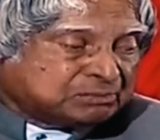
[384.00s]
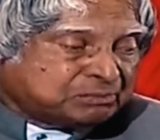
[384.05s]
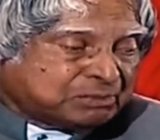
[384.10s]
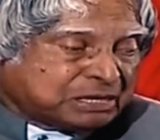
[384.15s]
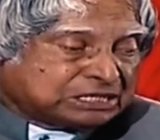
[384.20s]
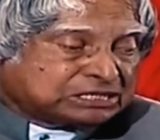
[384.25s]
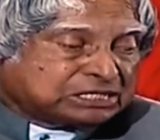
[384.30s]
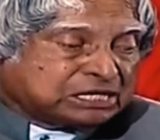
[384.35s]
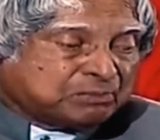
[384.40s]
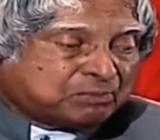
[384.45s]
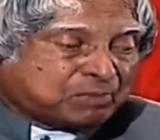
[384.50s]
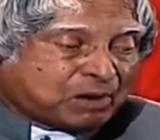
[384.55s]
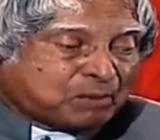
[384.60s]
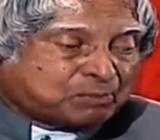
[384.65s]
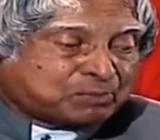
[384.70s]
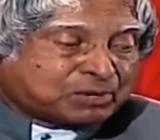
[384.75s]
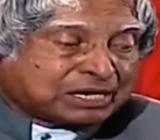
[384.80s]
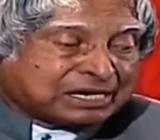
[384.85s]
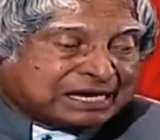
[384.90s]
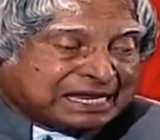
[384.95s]
immensely
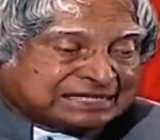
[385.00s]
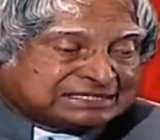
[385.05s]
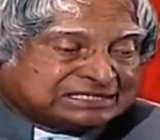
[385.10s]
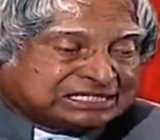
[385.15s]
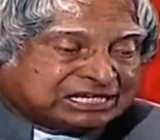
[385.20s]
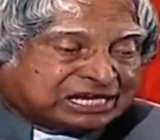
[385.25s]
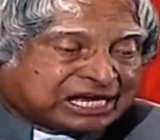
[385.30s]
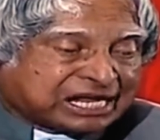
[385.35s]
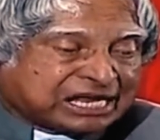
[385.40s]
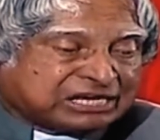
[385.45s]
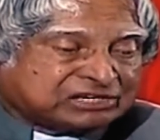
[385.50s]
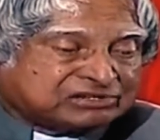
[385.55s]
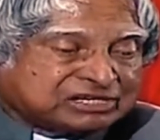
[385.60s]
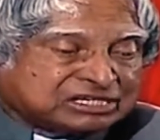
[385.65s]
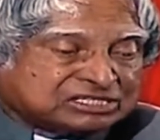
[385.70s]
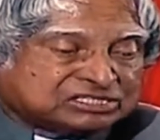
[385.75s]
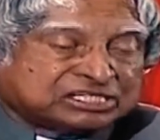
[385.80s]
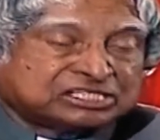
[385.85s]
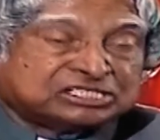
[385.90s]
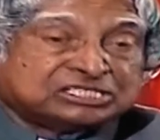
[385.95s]
popular LASIK
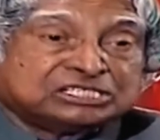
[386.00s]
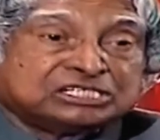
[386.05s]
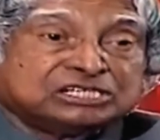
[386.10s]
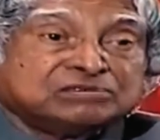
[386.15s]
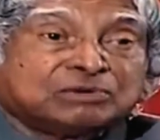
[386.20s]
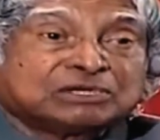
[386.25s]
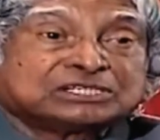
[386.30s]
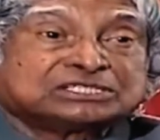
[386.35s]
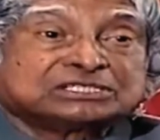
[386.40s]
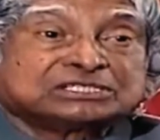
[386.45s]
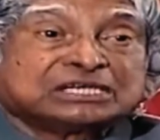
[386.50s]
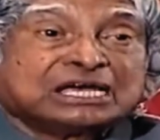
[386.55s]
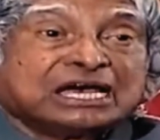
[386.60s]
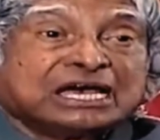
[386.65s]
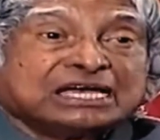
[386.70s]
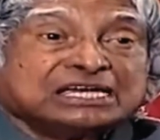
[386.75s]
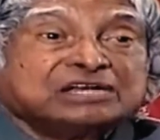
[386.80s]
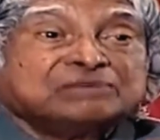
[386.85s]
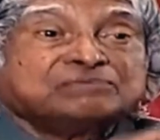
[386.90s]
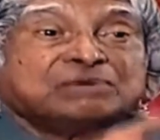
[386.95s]
corrective eye surgery, was
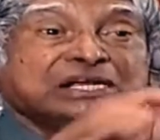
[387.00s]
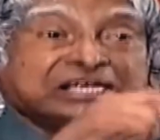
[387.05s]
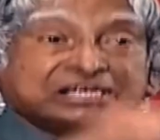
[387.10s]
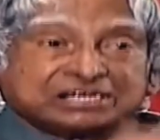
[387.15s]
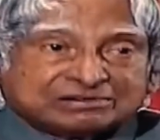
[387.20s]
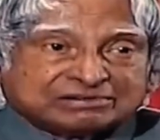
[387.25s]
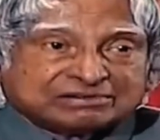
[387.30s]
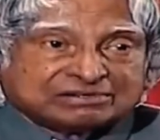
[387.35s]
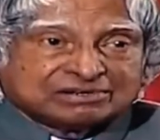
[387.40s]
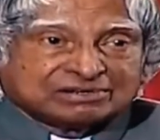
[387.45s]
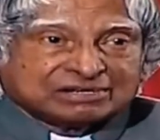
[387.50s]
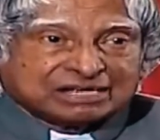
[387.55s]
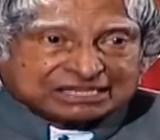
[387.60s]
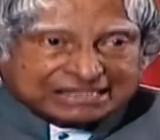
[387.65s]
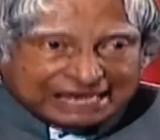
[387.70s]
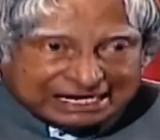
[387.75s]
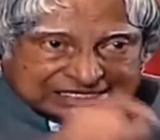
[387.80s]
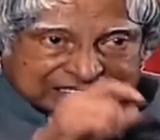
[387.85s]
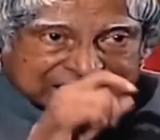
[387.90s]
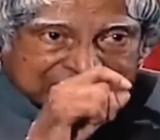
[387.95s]
invented.
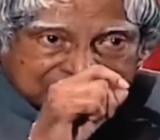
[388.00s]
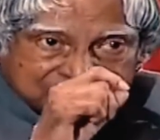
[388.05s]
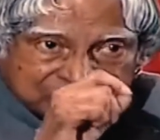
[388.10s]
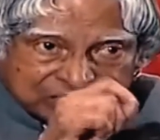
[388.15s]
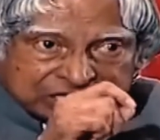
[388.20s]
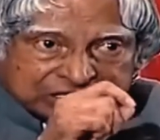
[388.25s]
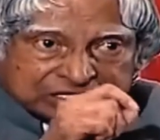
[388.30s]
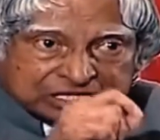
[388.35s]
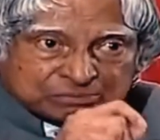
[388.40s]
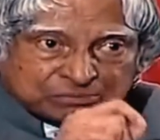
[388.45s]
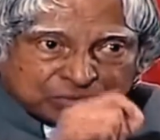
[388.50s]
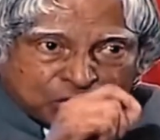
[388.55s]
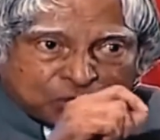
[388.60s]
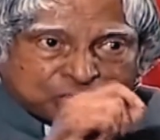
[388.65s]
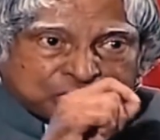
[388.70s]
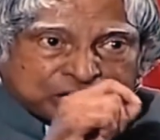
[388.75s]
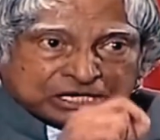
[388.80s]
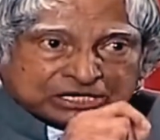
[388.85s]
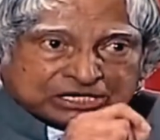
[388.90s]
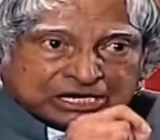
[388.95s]
That's the inventor,
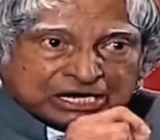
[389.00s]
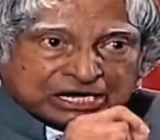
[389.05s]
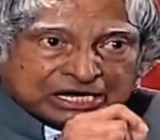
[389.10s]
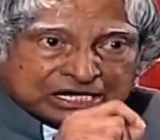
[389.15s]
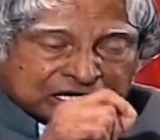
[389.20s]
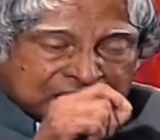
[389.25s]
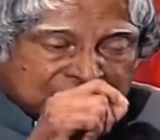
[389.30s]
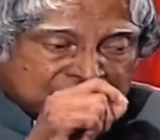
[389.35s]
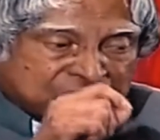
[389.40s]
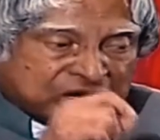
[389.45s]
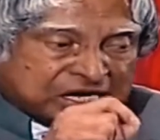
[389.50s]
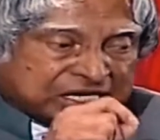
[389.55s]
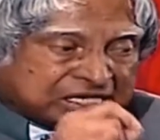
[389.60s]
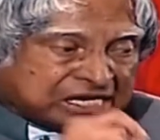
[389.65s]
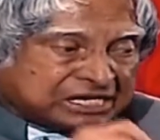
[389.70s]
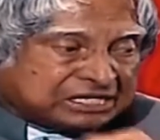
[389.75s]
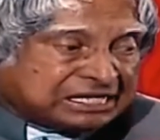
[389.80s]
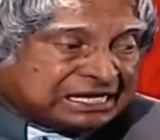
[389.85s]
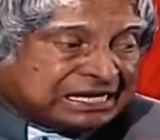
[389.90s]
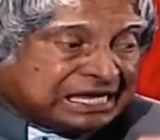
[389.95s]
Permik,
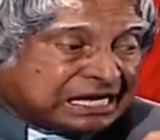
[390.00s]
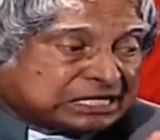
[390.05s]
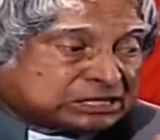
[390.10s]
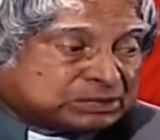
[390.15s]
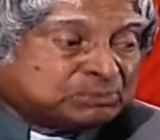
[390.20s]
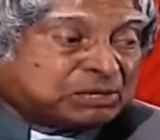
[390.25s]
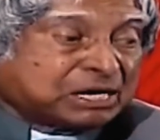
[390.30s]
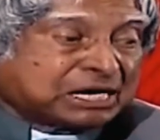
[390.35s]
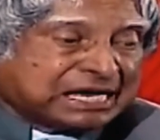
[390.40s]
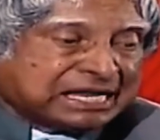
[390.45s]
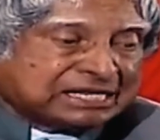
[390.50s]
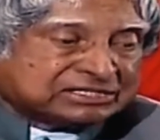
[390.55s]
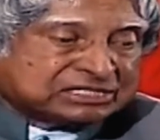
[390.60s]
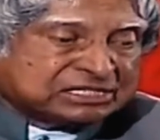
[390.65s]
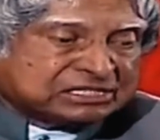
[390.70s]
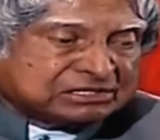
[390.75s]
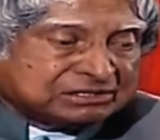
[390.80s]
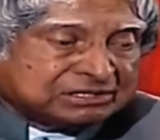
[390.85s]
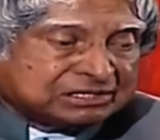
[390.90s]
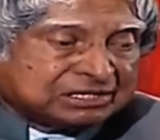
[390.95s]
invented the excimer
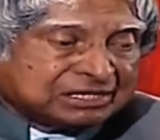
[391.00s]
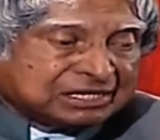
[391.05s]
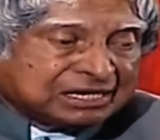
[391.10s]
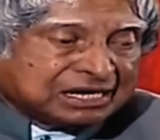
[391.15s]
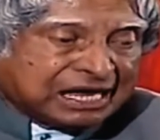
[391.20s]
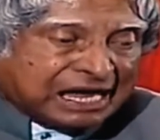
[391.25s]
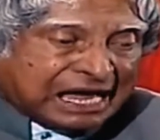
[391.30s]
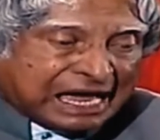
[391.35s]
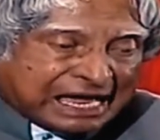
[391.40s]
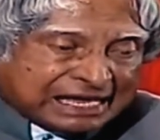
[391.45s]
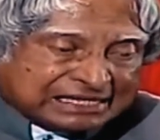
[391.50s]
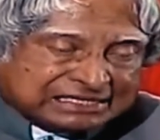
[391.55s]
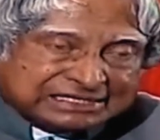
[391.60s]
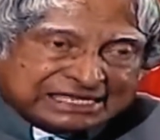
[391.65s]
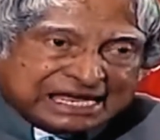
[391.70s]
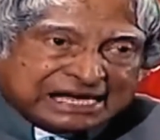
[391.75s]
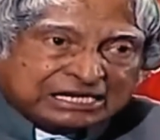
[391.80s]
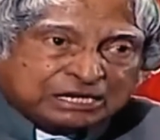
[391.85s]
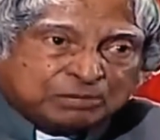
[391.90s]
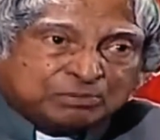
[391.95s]
laser. Then